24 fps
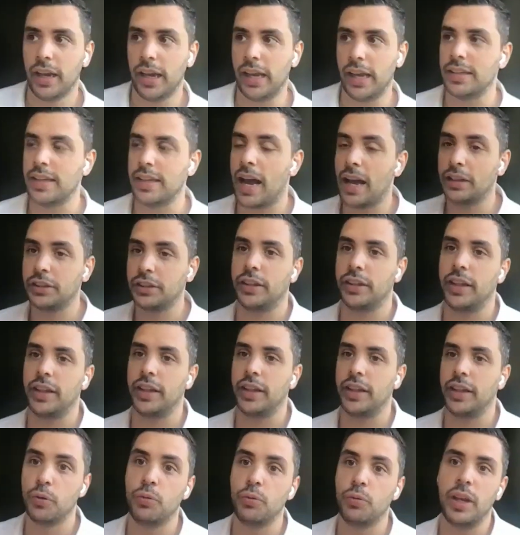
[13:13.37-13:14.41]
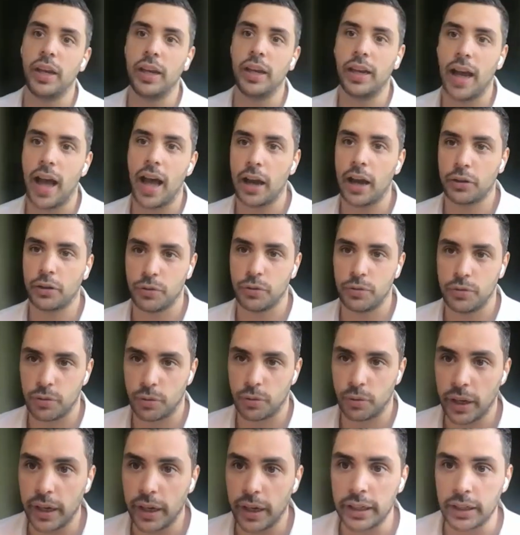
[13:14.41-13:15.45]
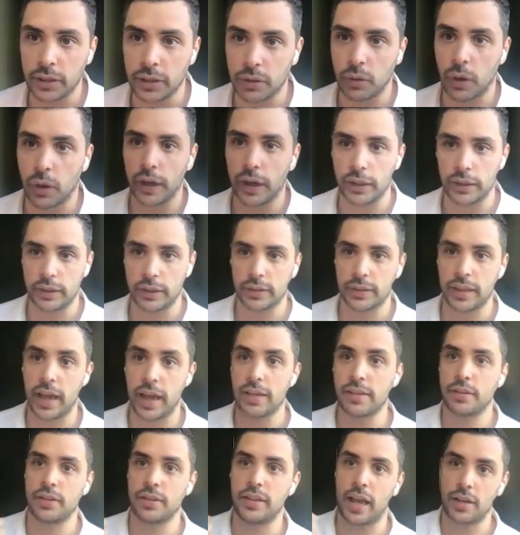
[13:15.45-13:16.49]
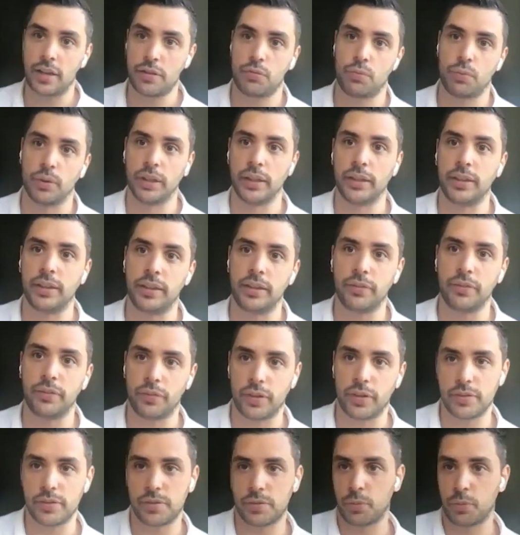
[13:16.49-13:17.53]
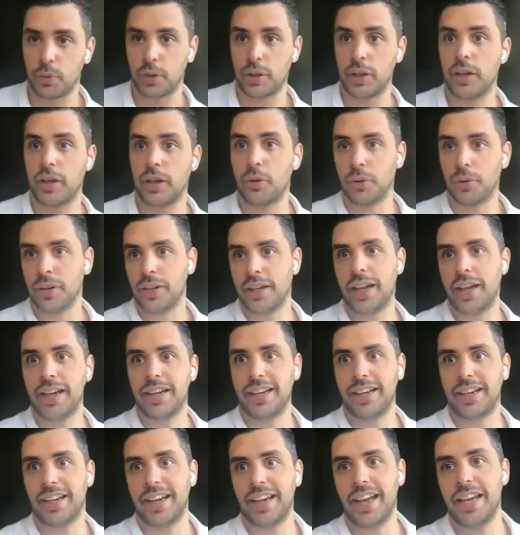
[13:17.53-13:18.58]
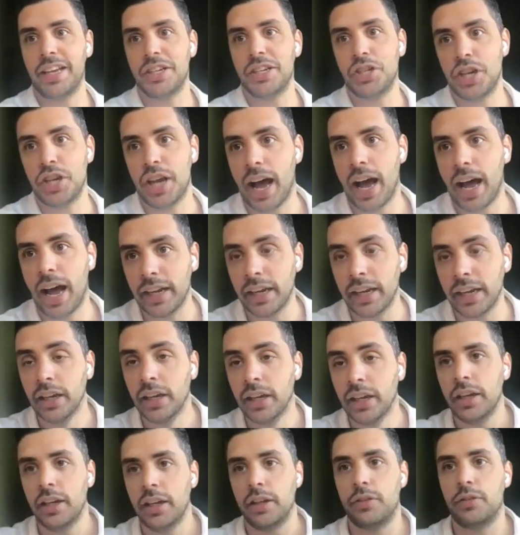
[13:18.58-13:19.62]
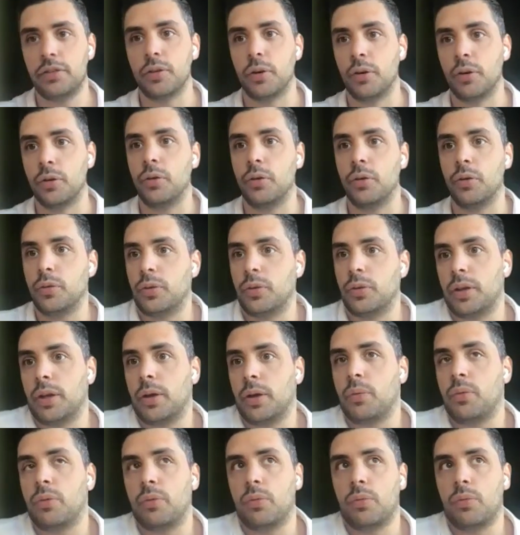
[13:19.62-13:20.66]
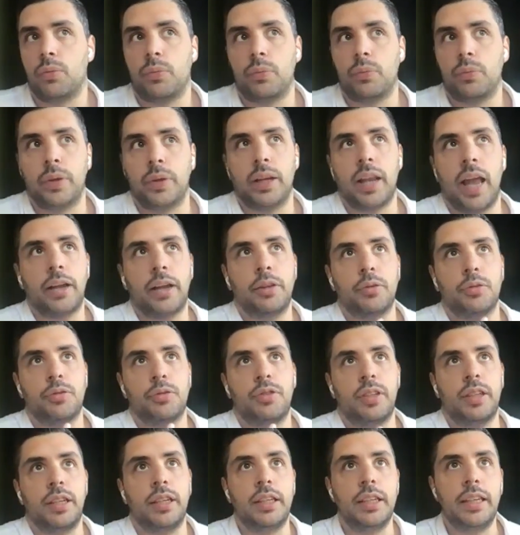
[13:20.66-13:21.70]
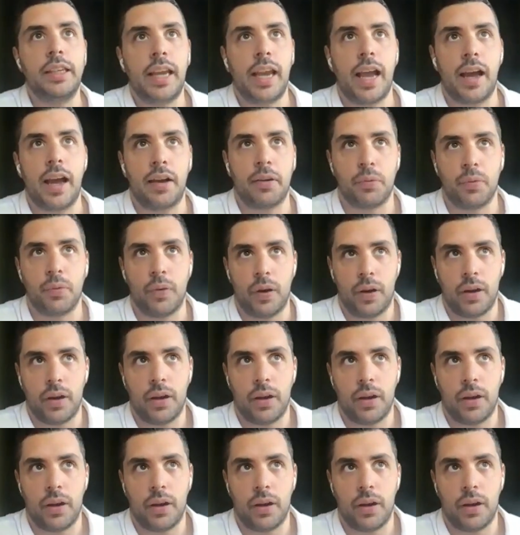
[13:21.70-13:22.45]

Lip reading: is actually able to take actions already, right? That's really the difference. What they call it, like AGI. It's all, we like to see Nia,